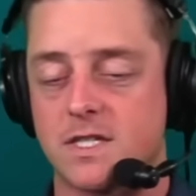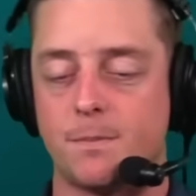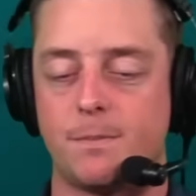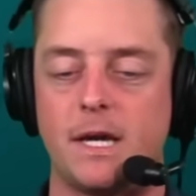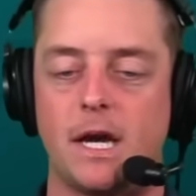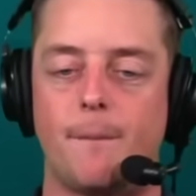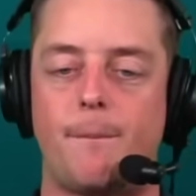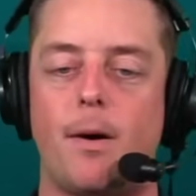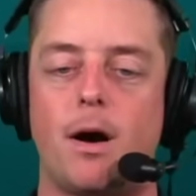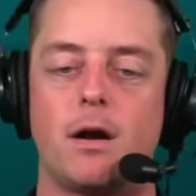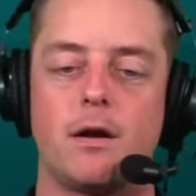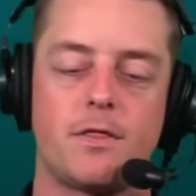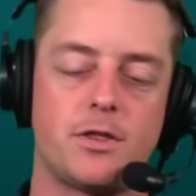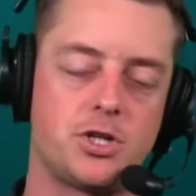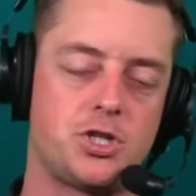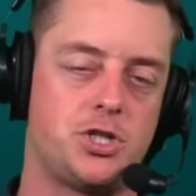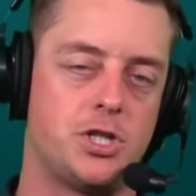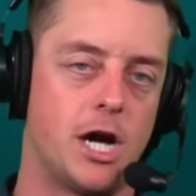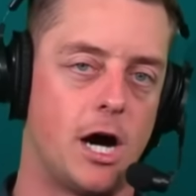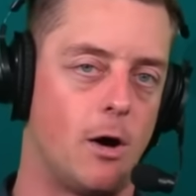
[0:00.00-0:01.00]
to be a part of the
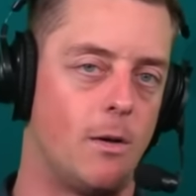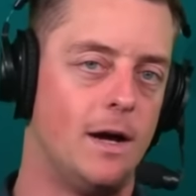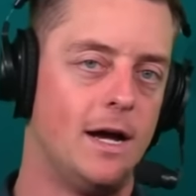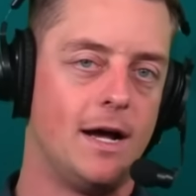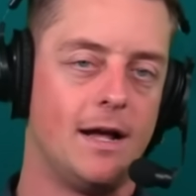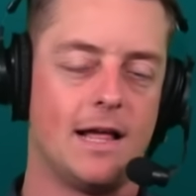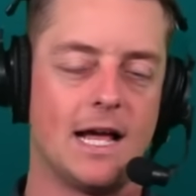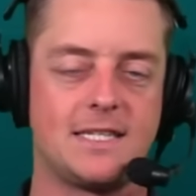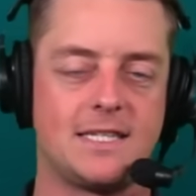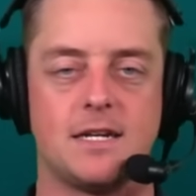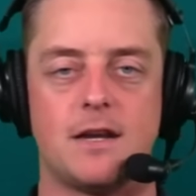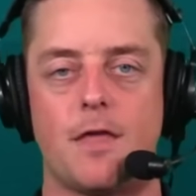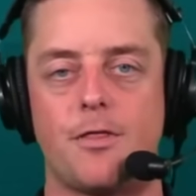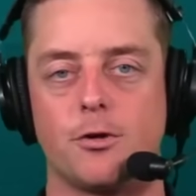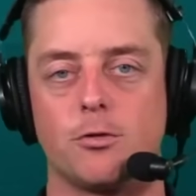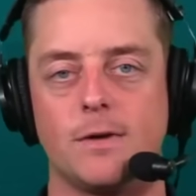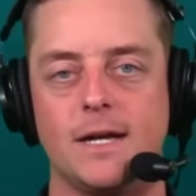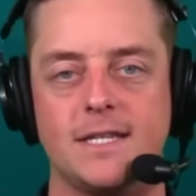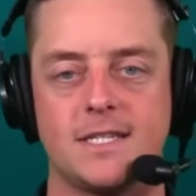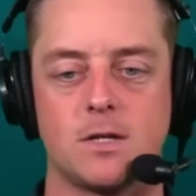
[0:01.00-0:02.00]
show, that's another
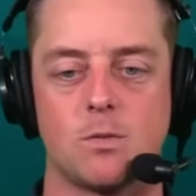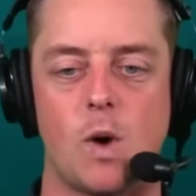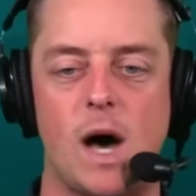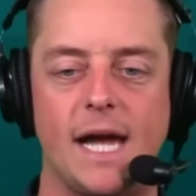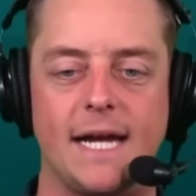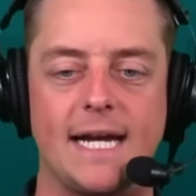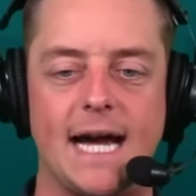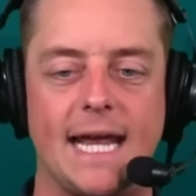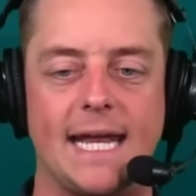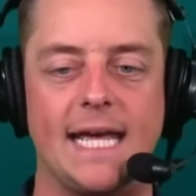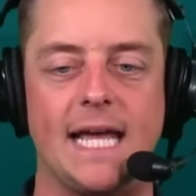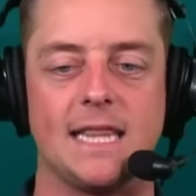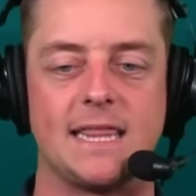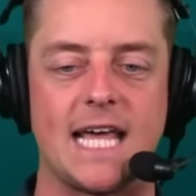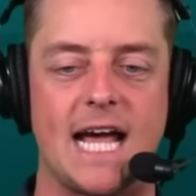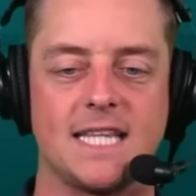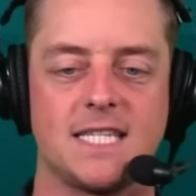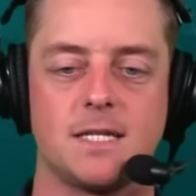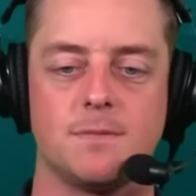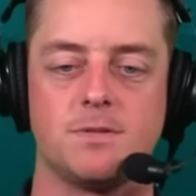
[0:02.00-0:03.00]
reason why you got to hit
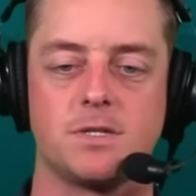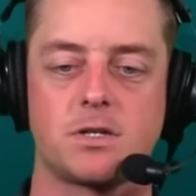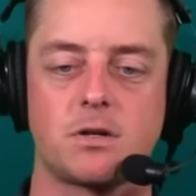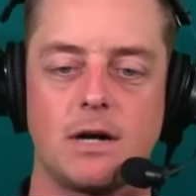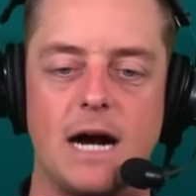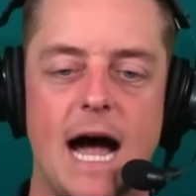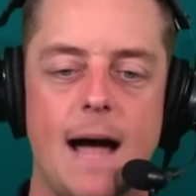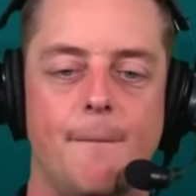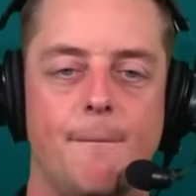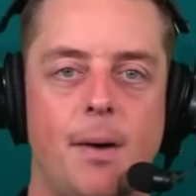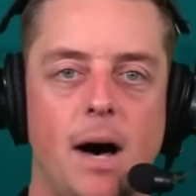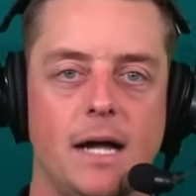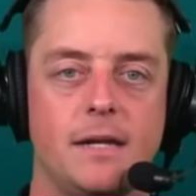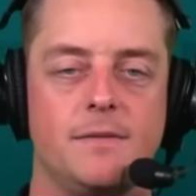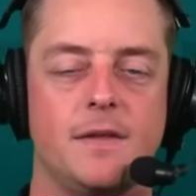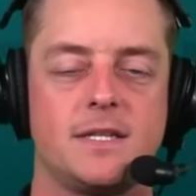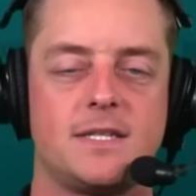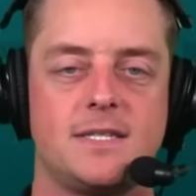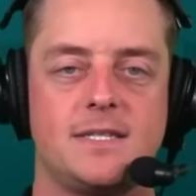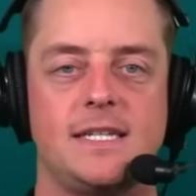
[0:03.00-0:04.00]
that subscribe button.
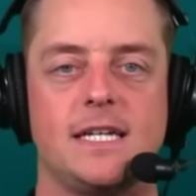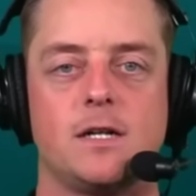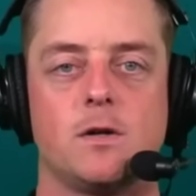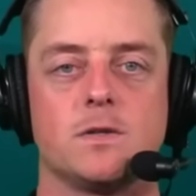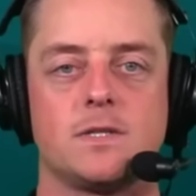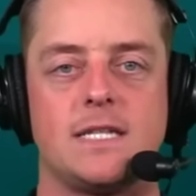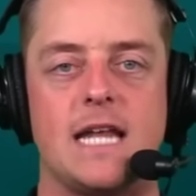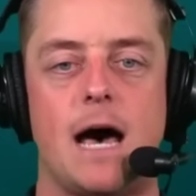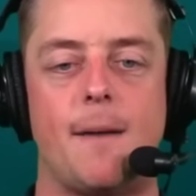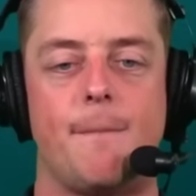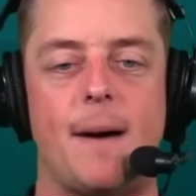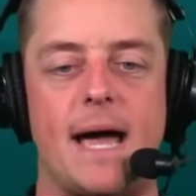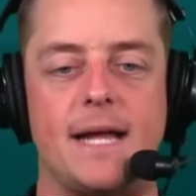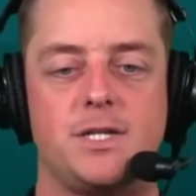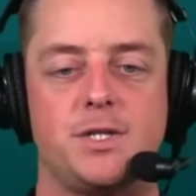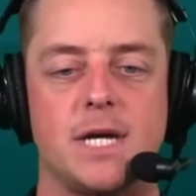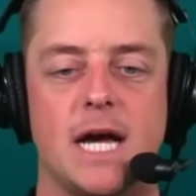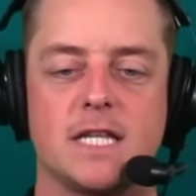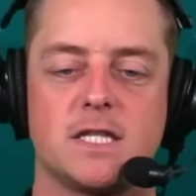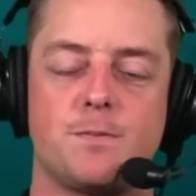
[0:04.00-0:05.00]
This is Eagles Now by
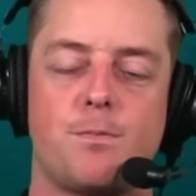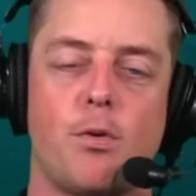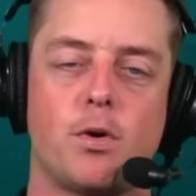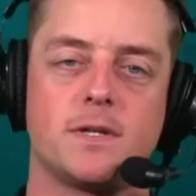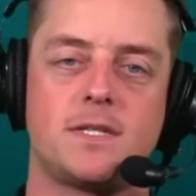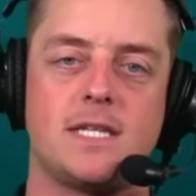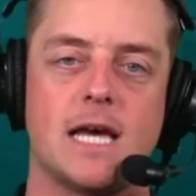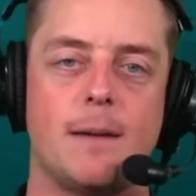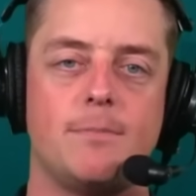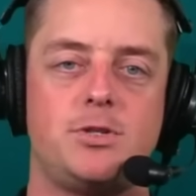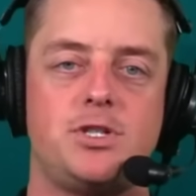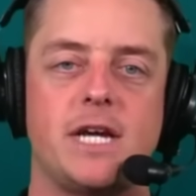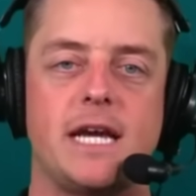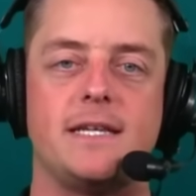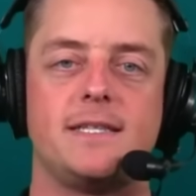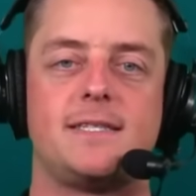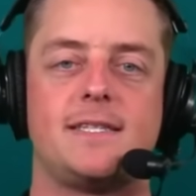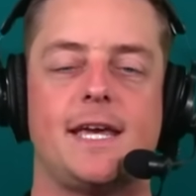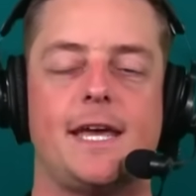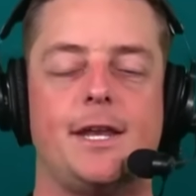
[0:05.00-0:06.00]
Chat Sports. I'm
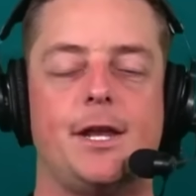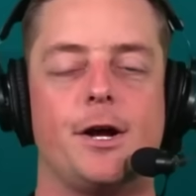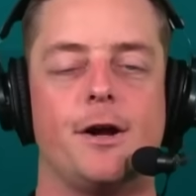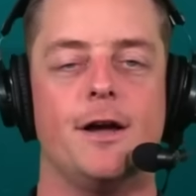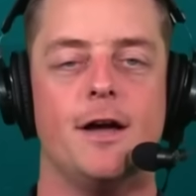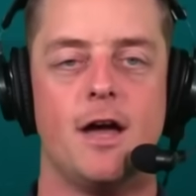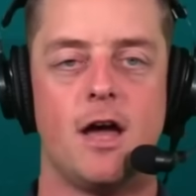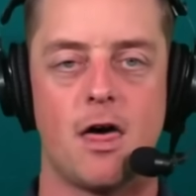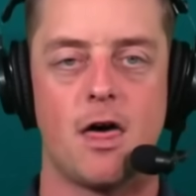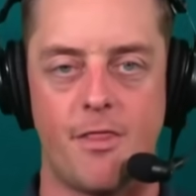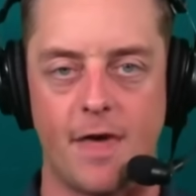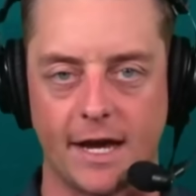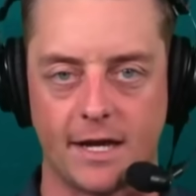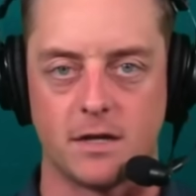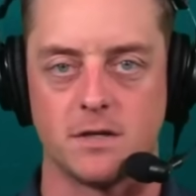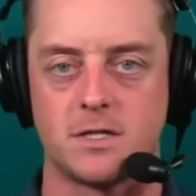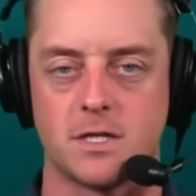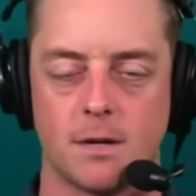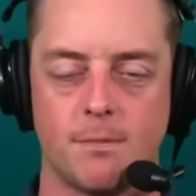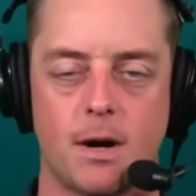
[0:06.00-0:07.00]
Chase Sr. Thank
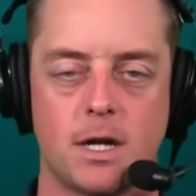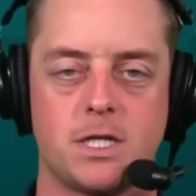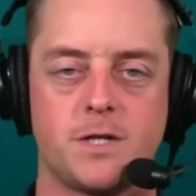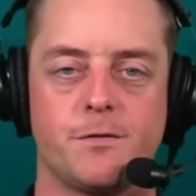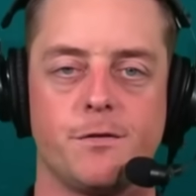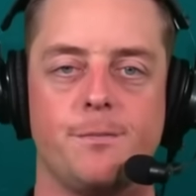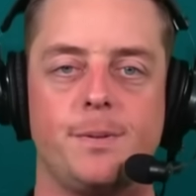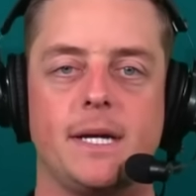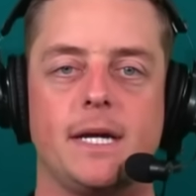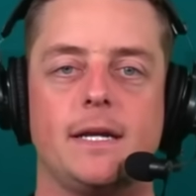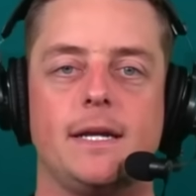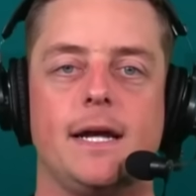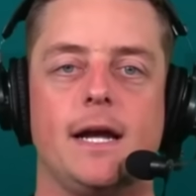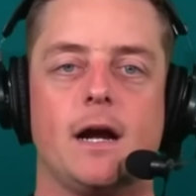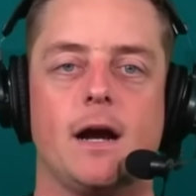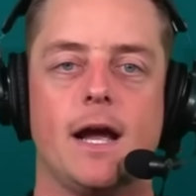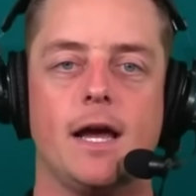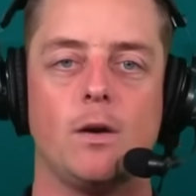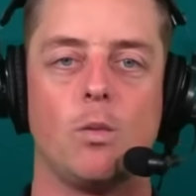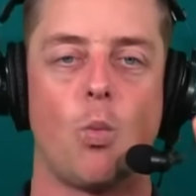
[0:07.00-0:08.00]
you so much for being
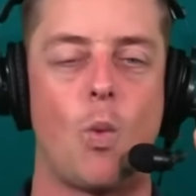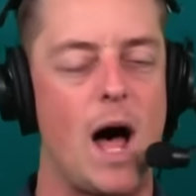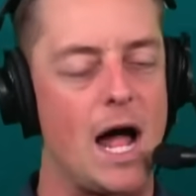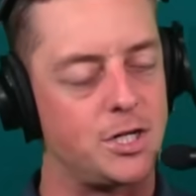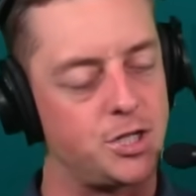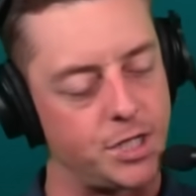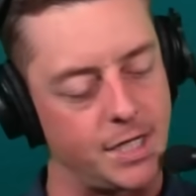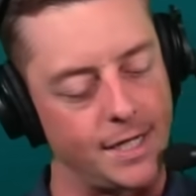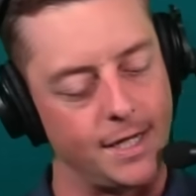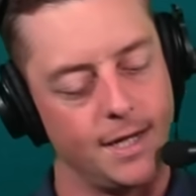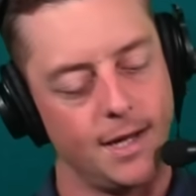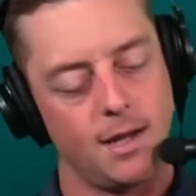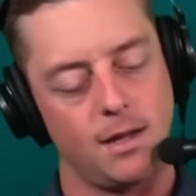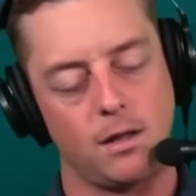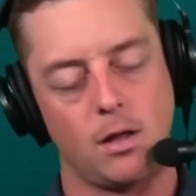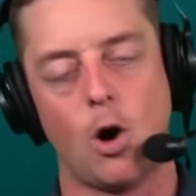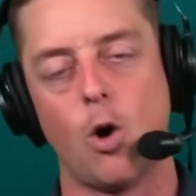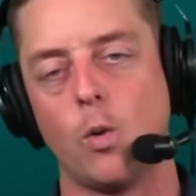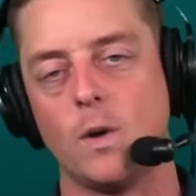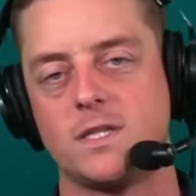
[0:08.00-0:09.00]
here and watching.
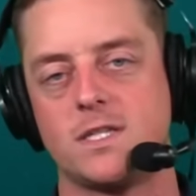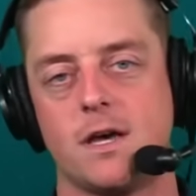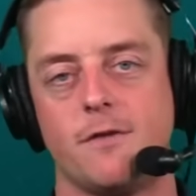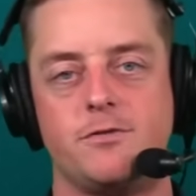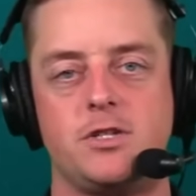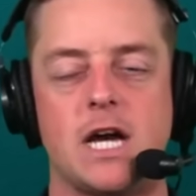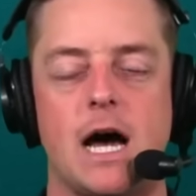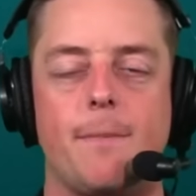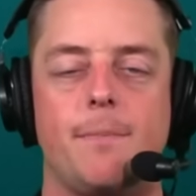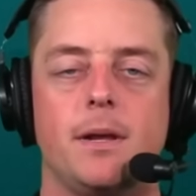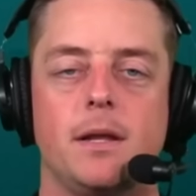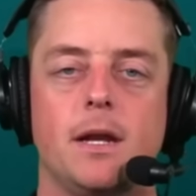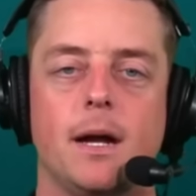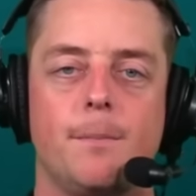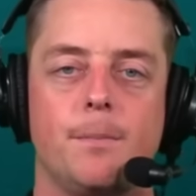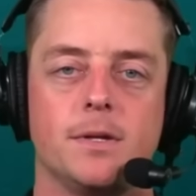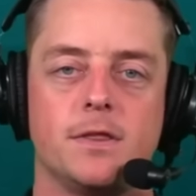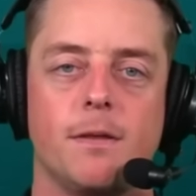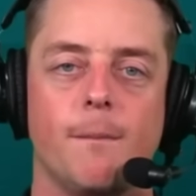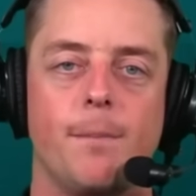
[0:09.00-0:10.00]
Always love chopping it
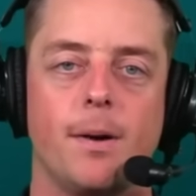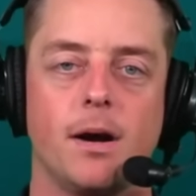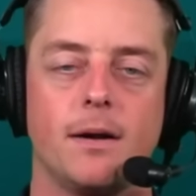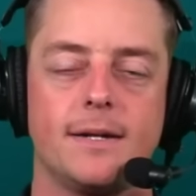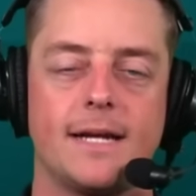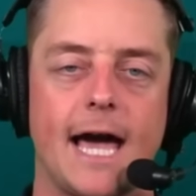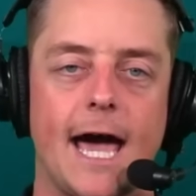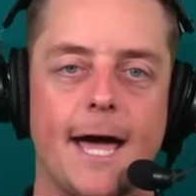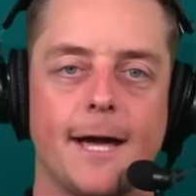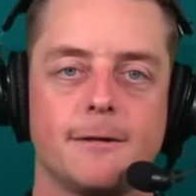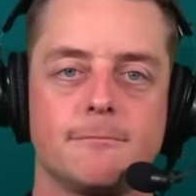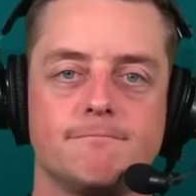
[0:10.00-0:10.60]
up with the Bird Gang.